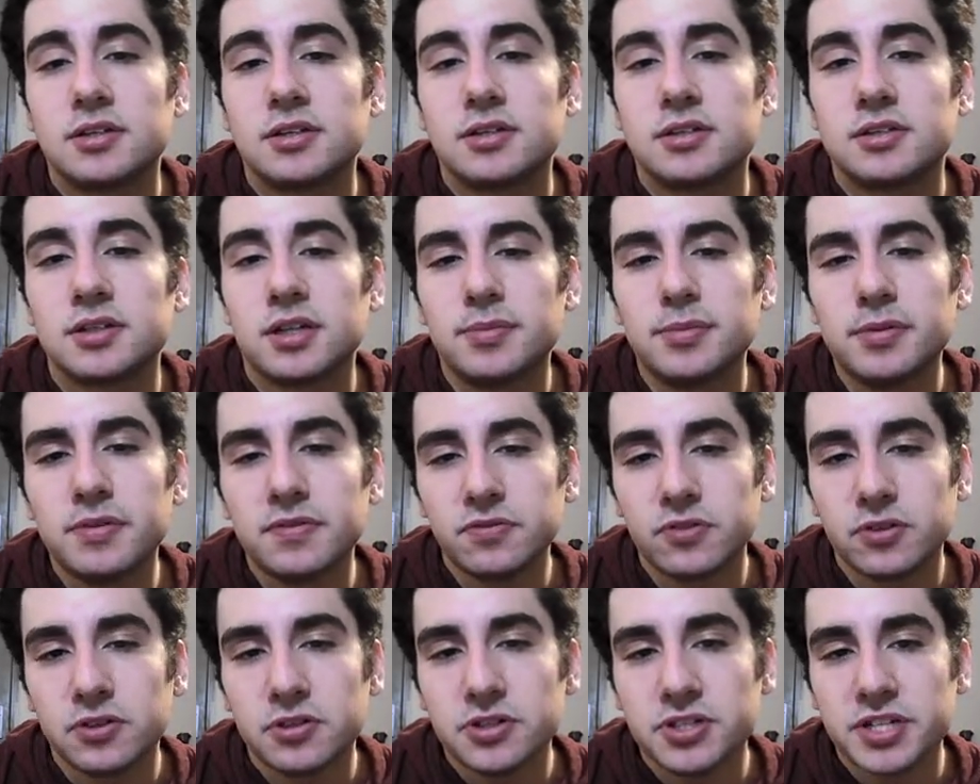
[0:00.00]
Number
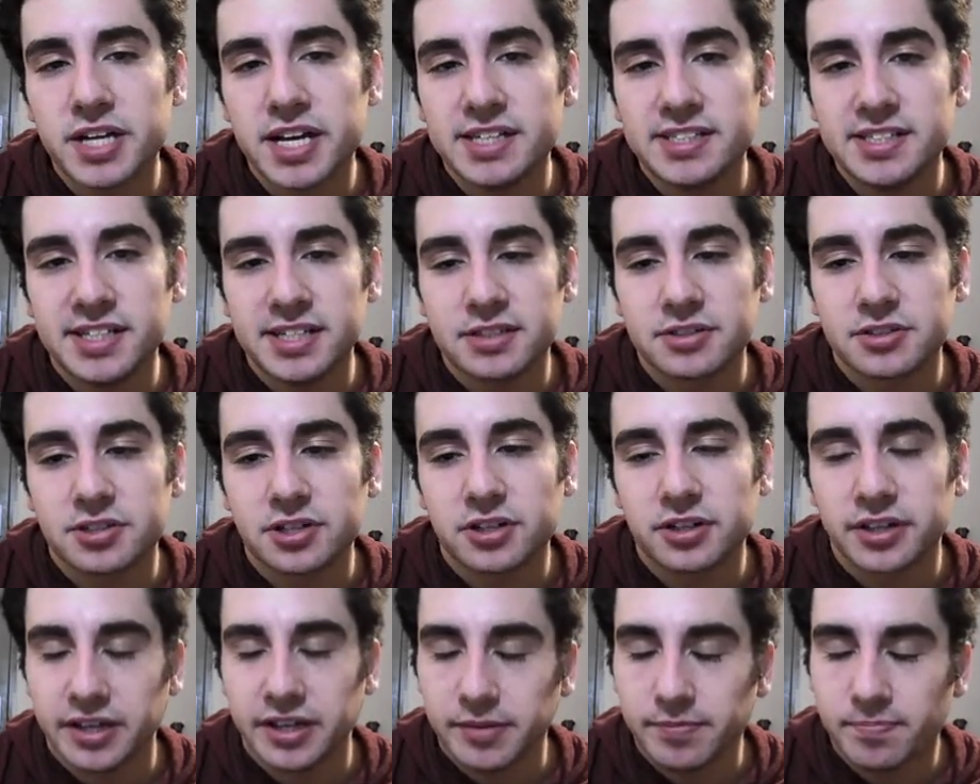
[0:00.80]
418,
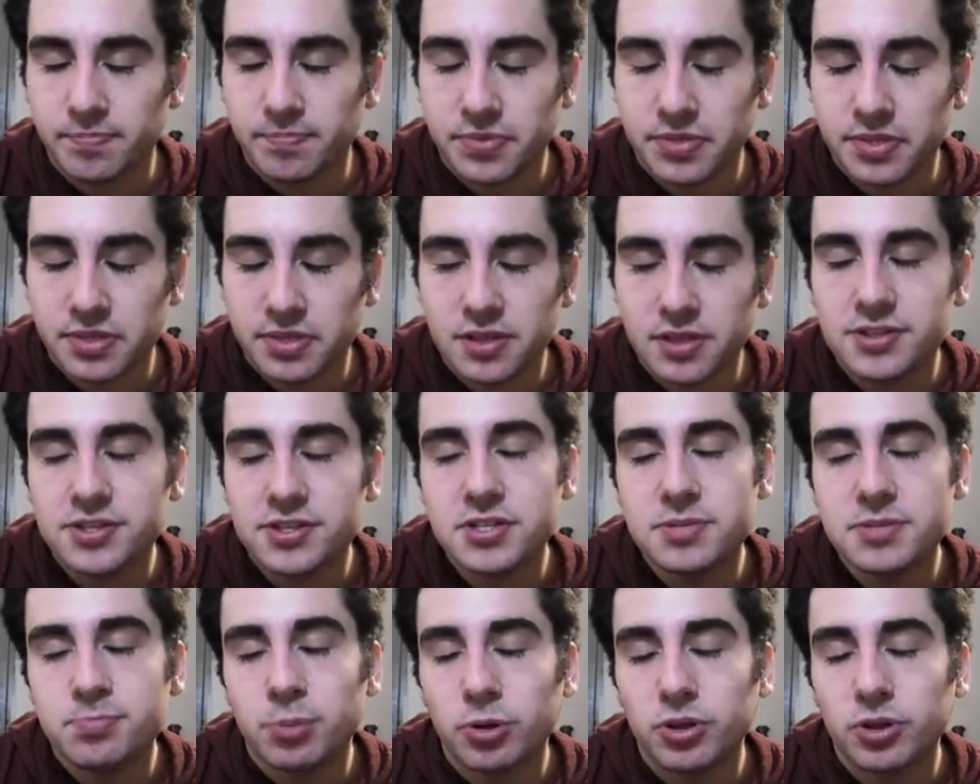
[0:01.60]
turkey. This
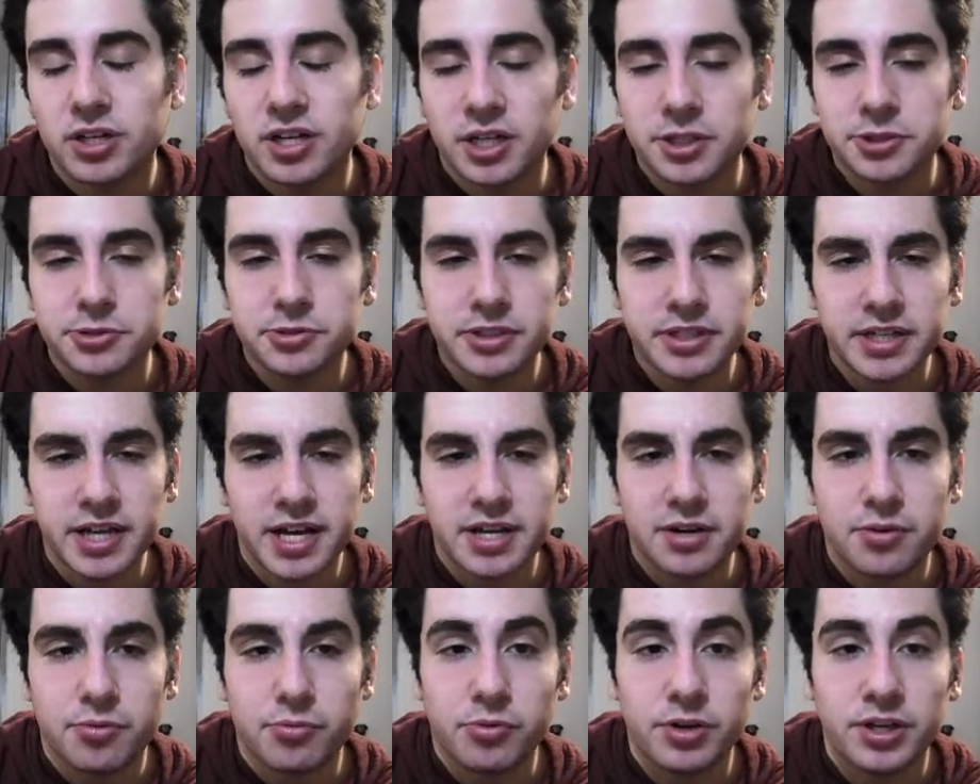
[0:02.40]
is both a country
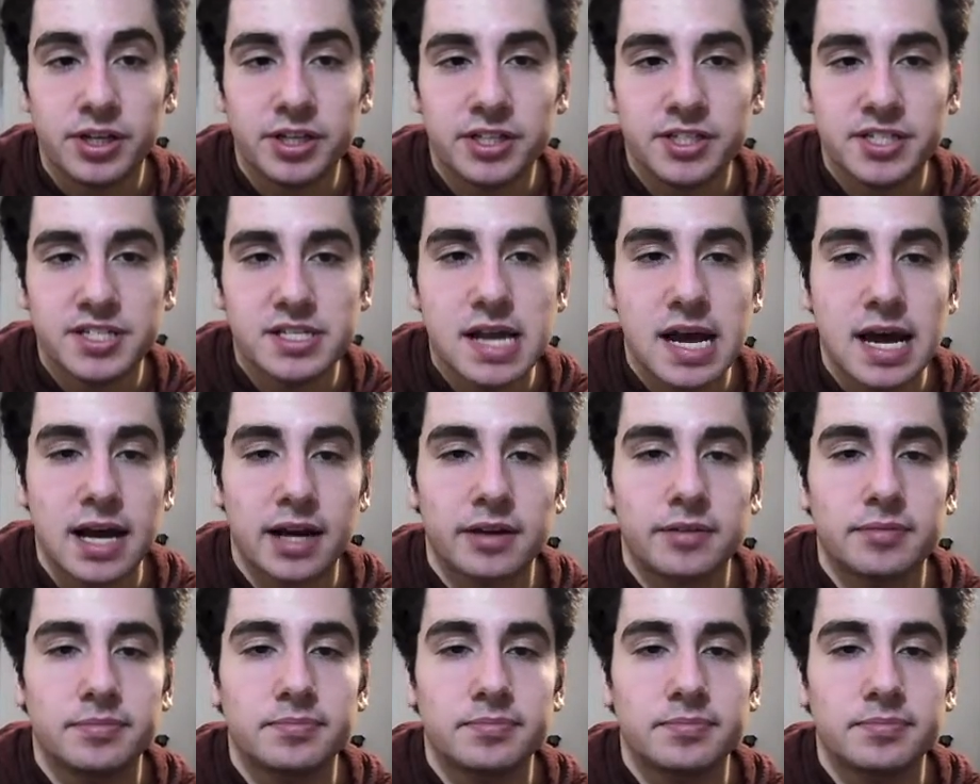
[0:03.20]
and a really good snack.